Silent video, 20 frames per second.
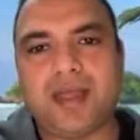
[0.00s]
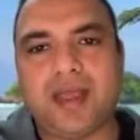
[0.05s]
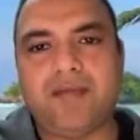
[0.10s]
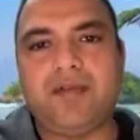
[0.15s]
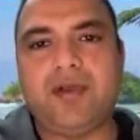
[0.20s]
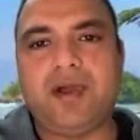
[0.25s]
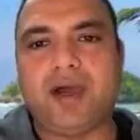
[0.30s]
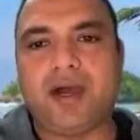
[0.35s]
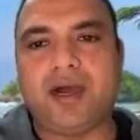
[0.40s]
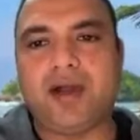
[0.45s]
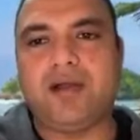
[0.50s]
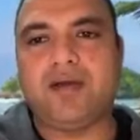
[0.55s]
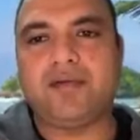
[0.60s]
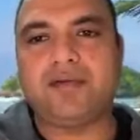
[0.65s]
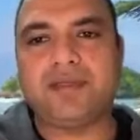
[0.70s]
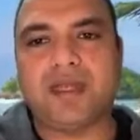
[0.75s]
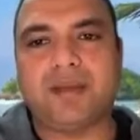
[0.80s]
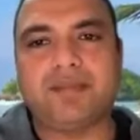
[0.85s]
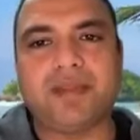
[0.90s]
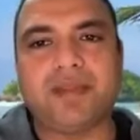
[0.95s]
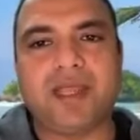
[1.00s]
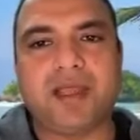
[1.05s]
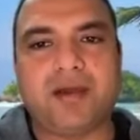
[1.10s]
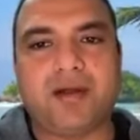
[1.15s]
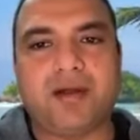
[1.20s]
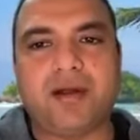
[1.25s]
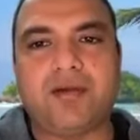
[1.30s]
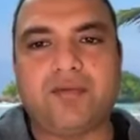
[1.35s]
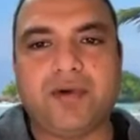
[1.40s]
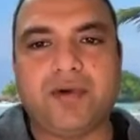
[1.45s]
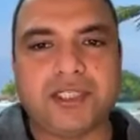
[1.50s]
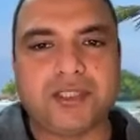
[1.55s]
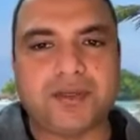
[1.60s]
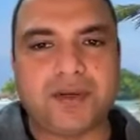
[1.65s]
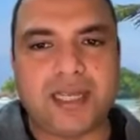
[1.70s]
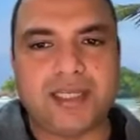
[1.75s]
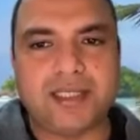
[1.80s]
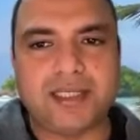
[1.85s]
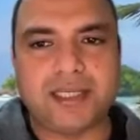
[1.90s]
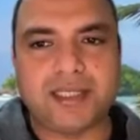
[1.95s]
Have you heard of something called
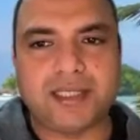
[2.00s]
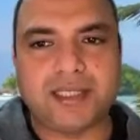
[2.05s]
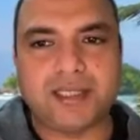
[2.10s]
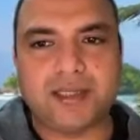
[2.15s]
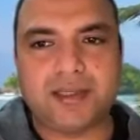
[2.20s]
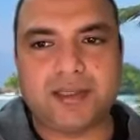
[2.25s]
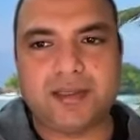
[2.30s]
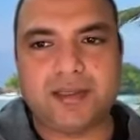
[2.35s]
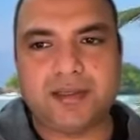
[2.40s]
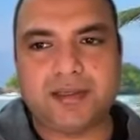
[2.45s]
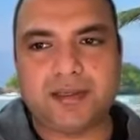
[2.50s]
virtualization?